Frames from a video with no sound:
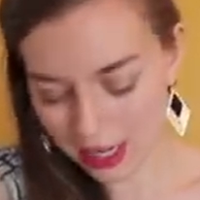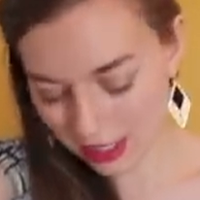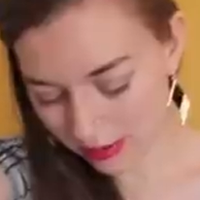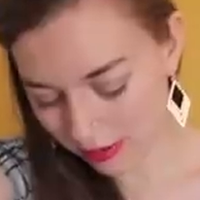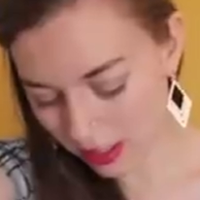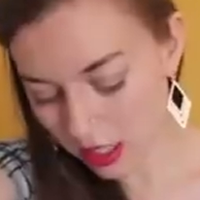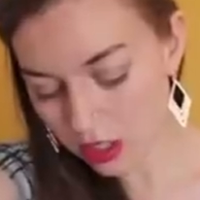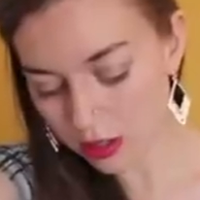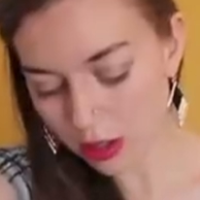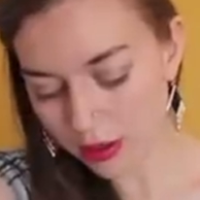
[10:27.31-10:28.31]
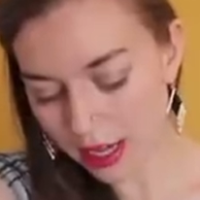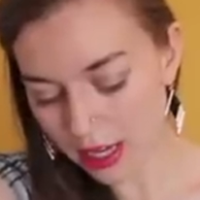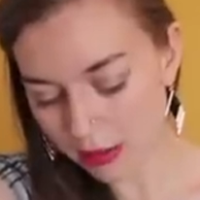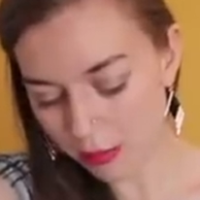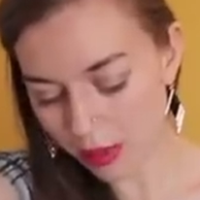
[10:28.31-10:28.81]
And if it is, you go
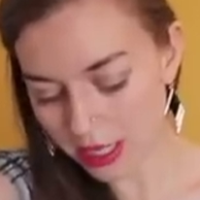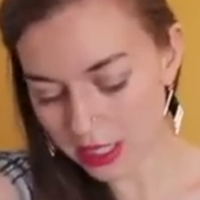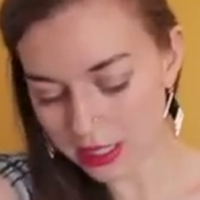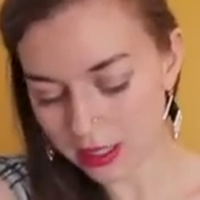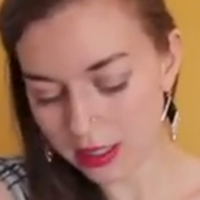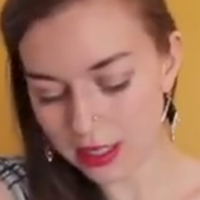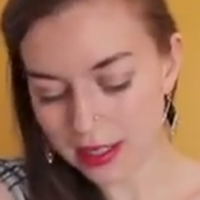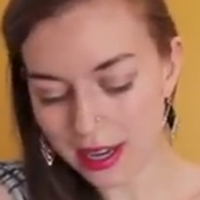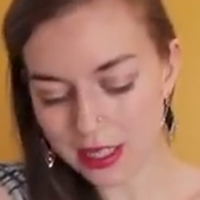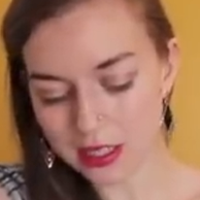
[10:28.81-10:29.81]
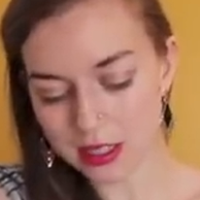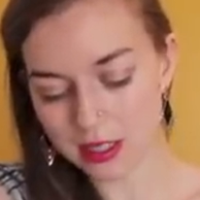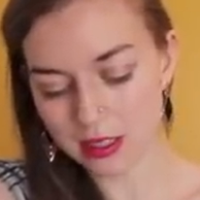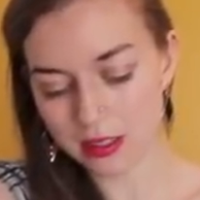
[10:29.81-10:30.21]
ahead and press yes,